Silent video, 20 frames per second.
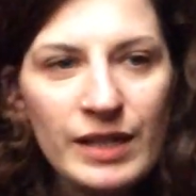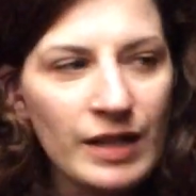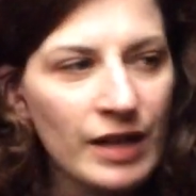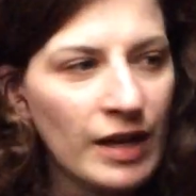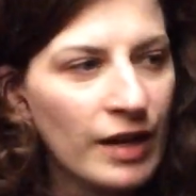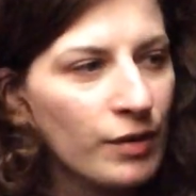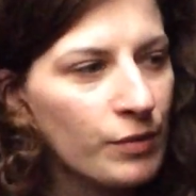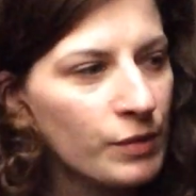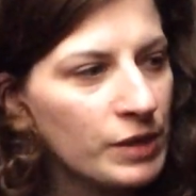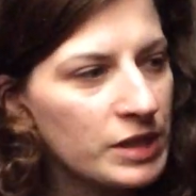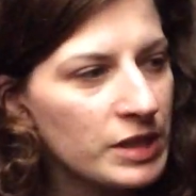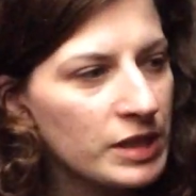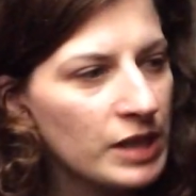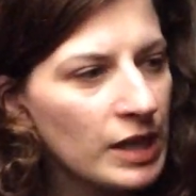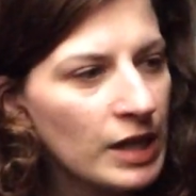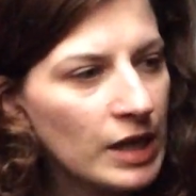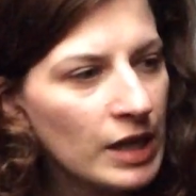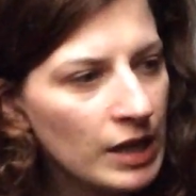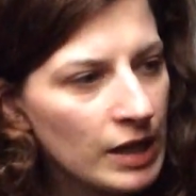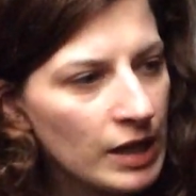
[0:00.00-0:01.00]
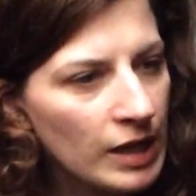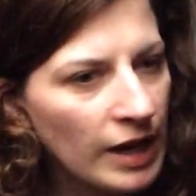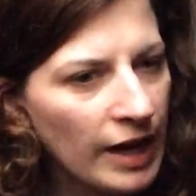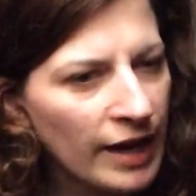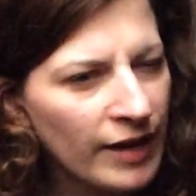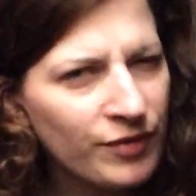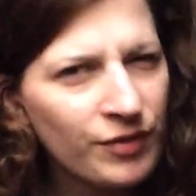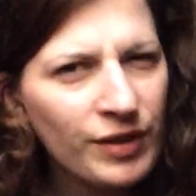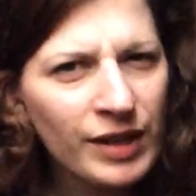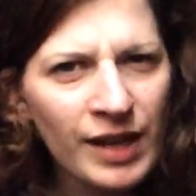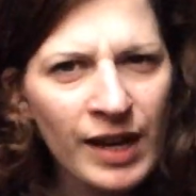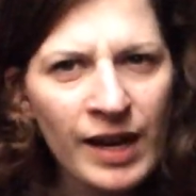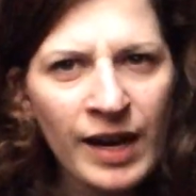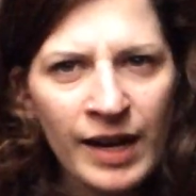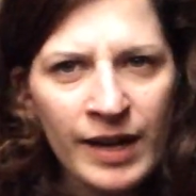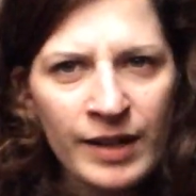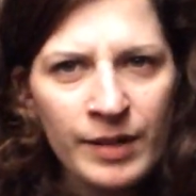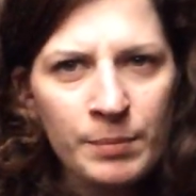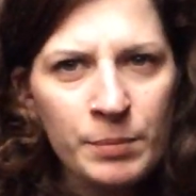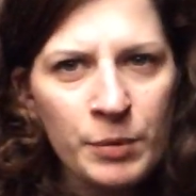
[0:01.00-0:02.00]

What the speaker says: and I think I had a